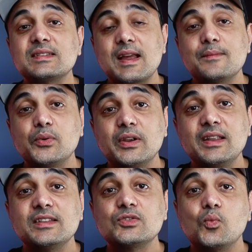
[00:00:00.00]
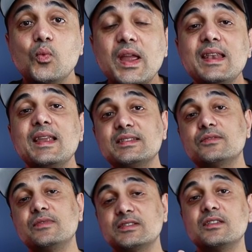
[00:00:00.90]
standpoint, it's way less
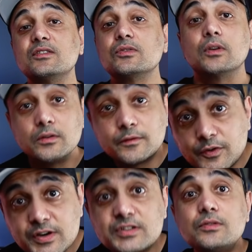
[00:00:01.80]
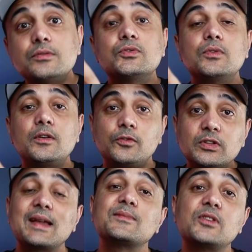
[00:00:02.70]
riskier to convert you to a
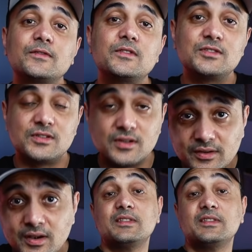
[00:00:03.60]
full-time software engineer